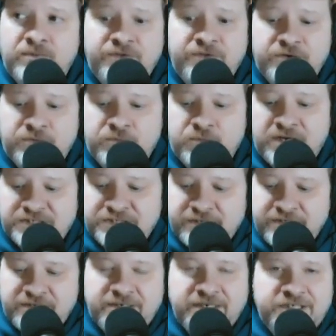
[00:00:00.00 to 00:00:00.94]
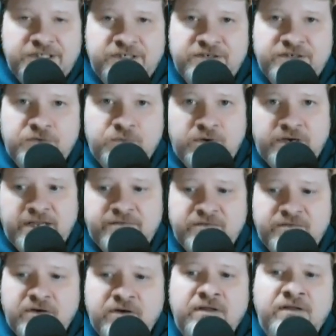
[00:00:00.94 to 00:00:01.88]
you're washing the dishes or
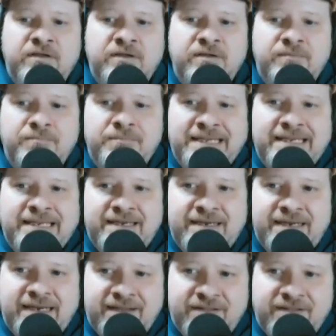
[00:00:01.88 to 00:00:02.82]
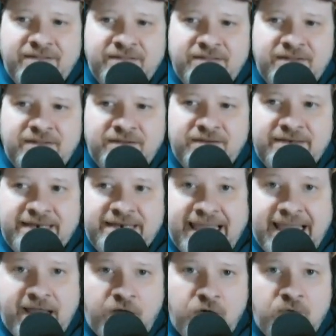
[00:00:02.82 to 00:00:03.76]
whatever, be in the
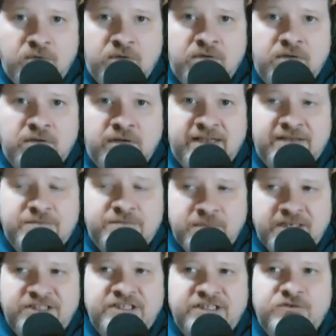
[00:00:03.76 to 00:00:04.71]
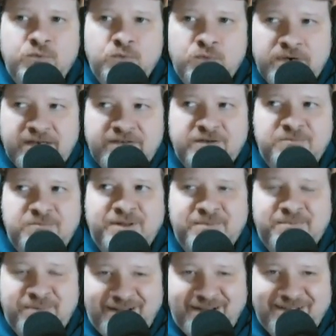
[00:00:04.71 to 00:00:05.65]
now as much as reasonably
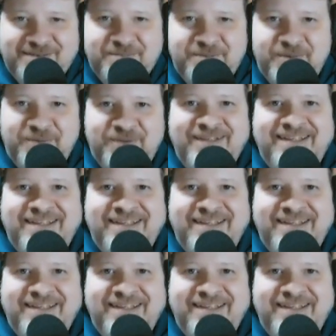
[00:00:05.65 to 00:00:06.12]
possible.